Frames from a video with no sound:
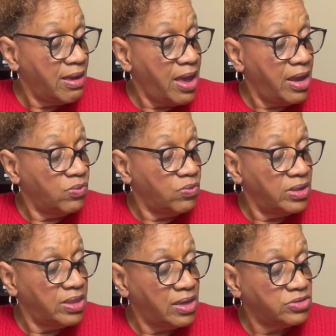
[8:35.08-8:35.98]
And
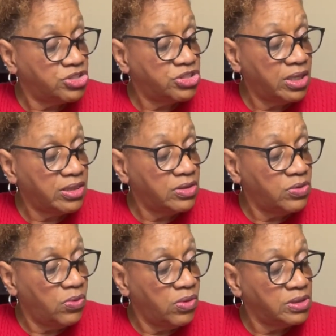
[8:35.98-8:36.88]
when thou shut the
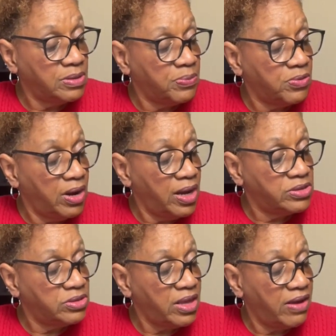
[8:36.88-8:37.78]
door, pray
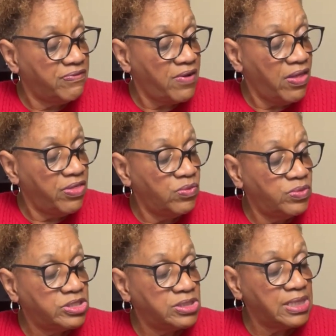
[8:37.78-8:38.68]
to thy Father
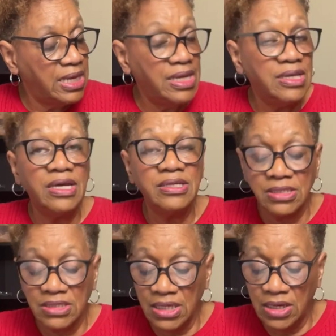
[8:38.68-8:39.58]
which is in
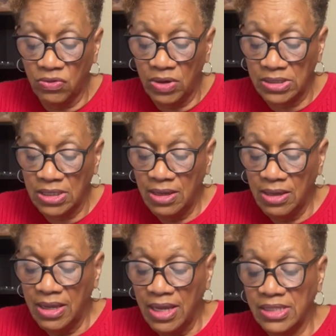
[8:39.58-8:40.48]
secret.
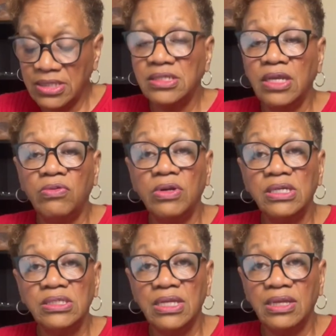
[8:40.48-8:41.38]
In secret
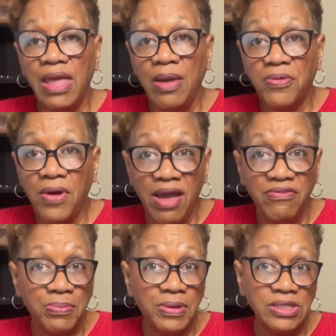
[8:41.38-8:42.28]
is in that
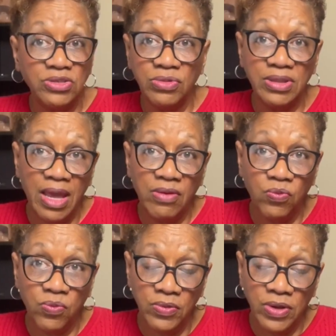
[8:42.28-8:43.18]
private place, or in
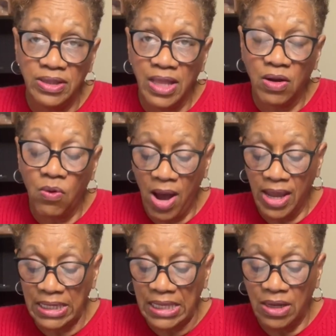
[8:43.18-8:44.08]
that
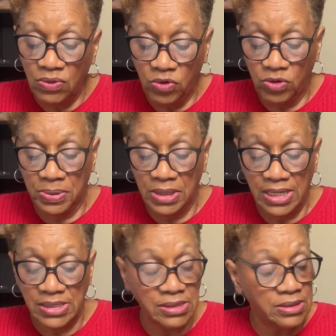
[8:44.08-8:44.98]
quiet inward
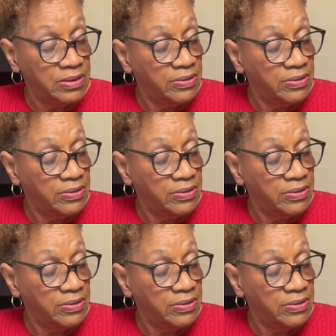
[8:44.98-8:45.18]
place.